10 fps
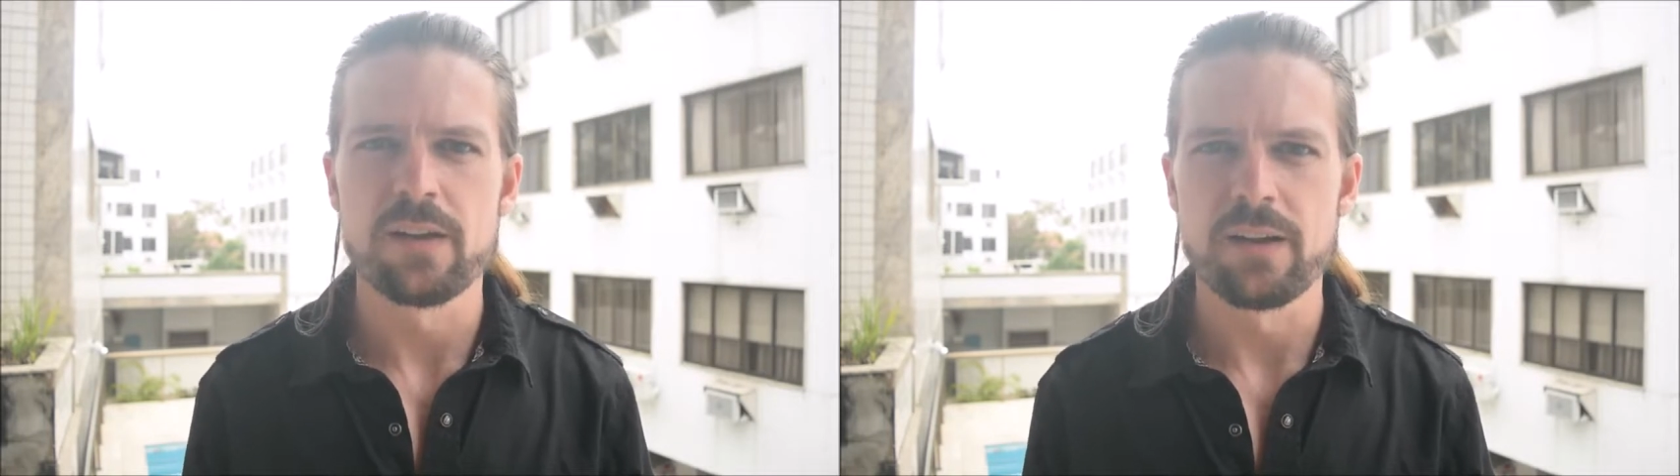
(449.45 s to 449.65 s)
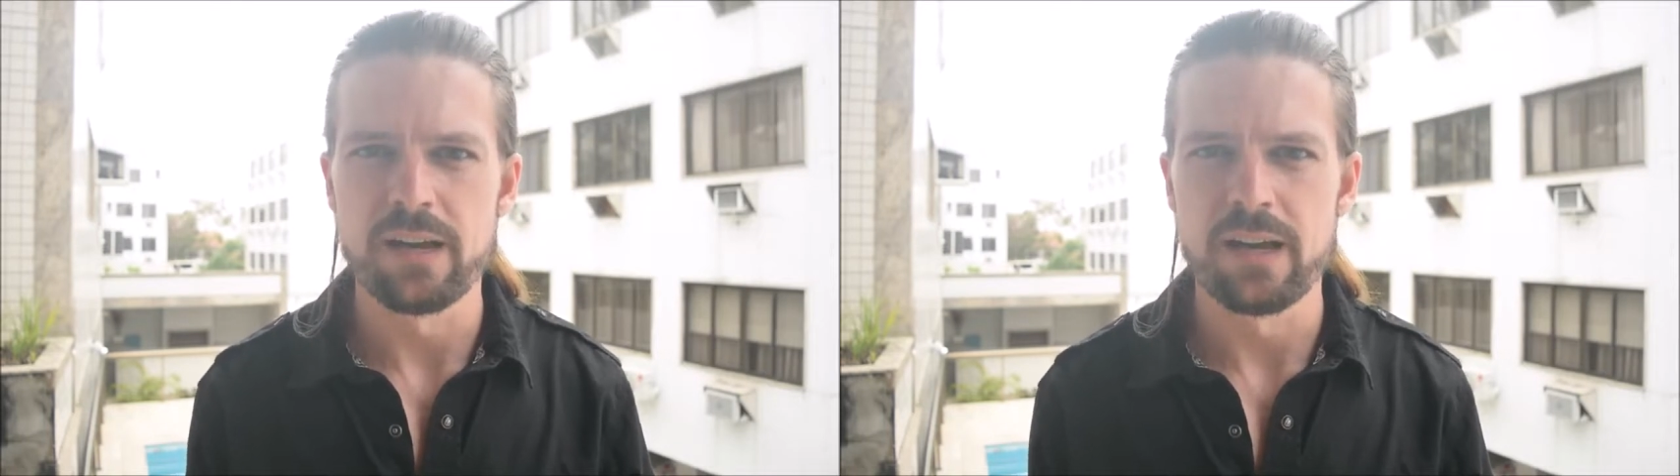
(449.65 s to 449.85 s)

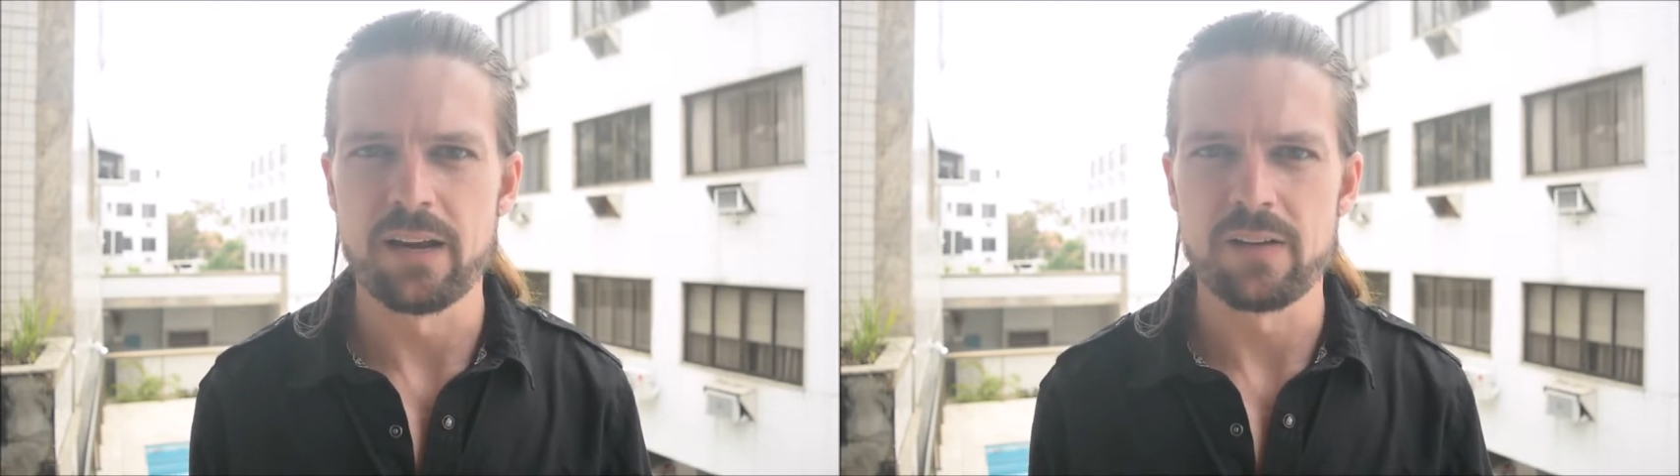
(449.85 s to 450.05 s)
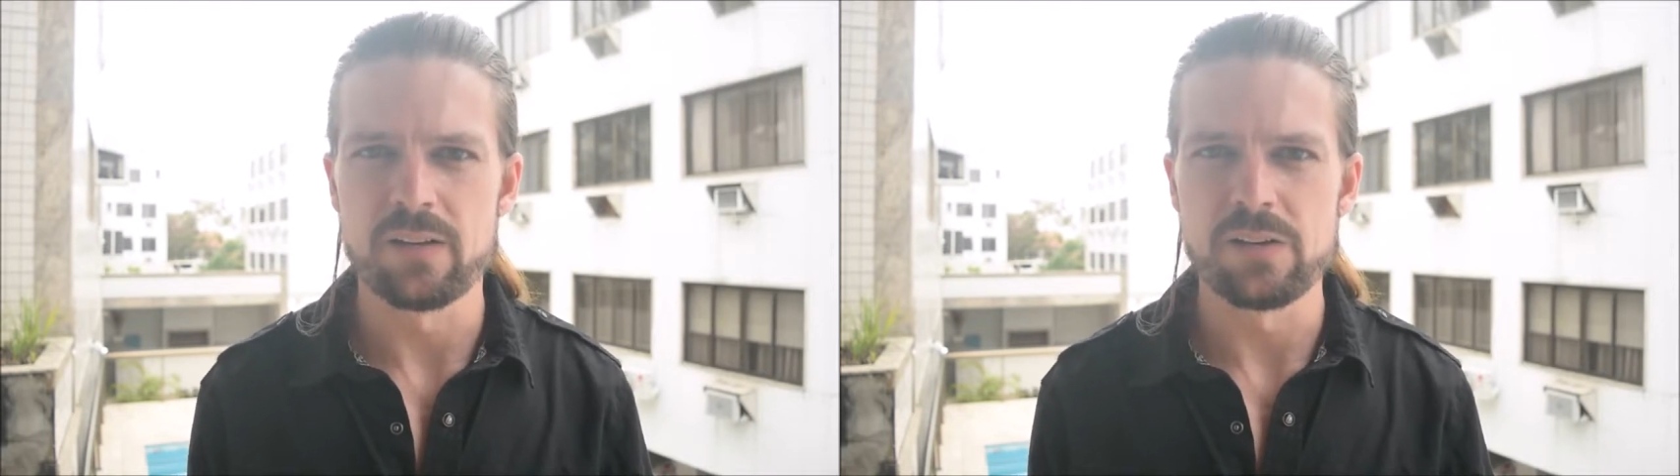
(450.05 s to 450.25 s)

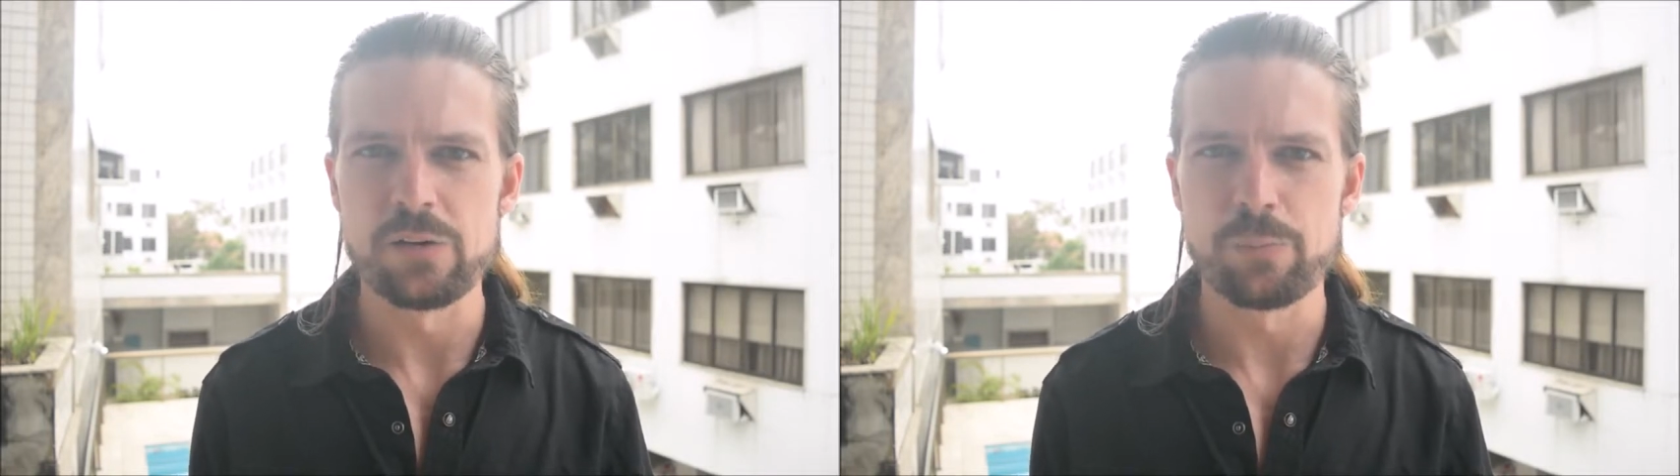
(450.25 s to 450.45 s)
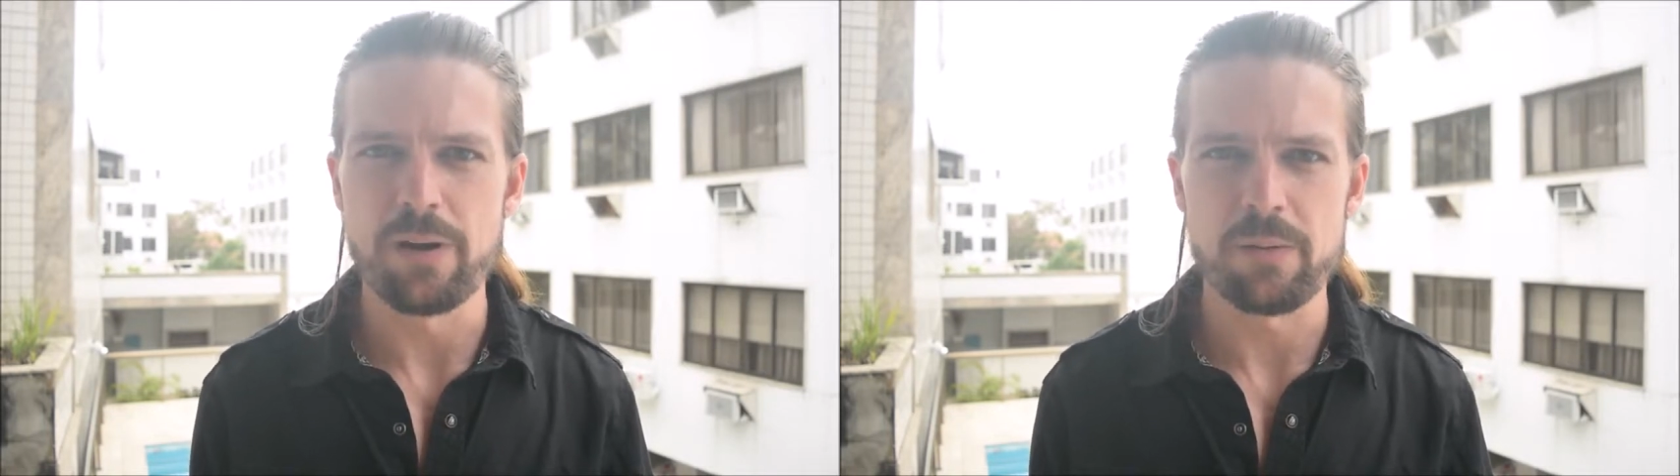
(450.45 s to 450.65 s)
and
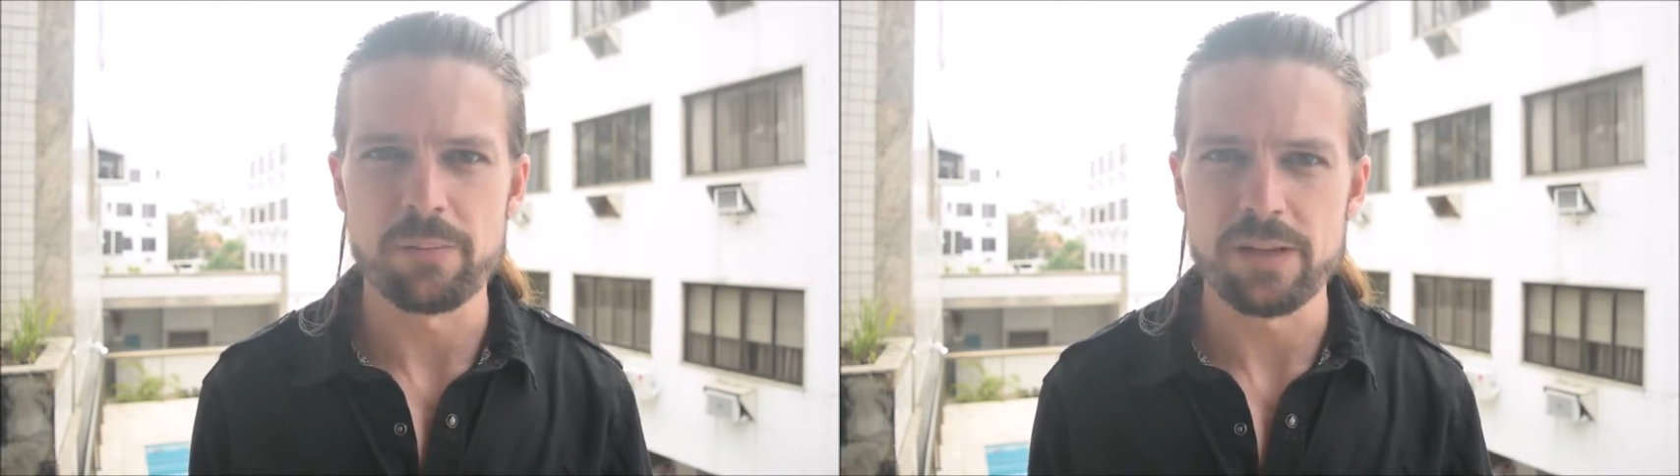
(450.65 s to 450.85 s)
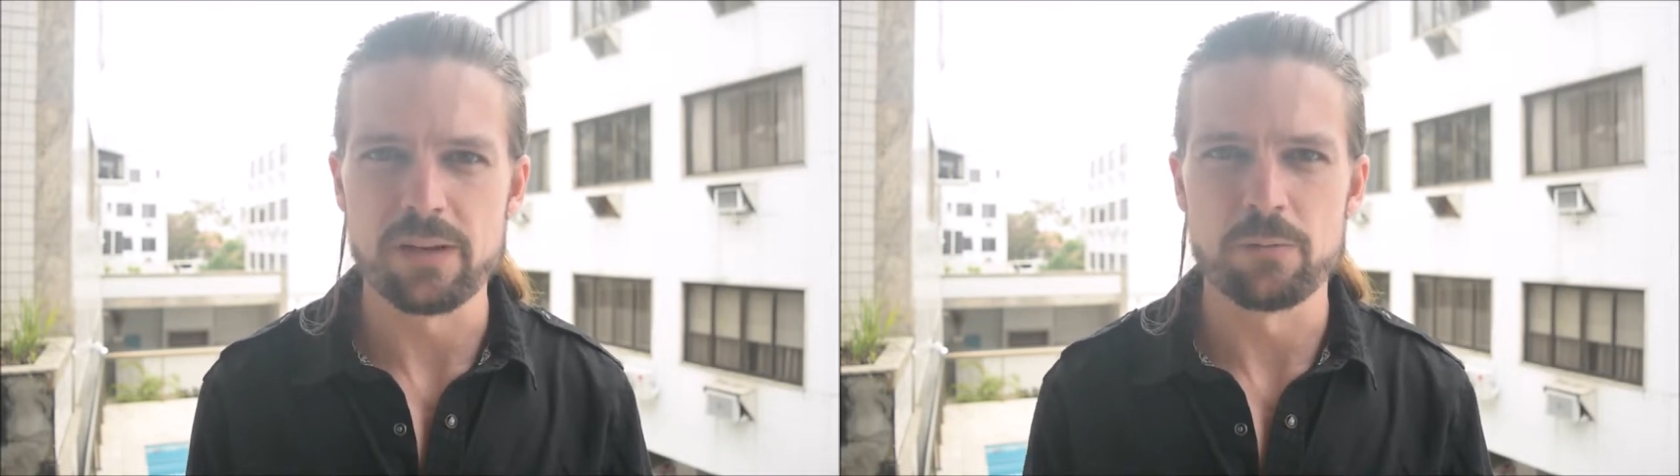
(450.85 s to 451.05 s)
you're probably going to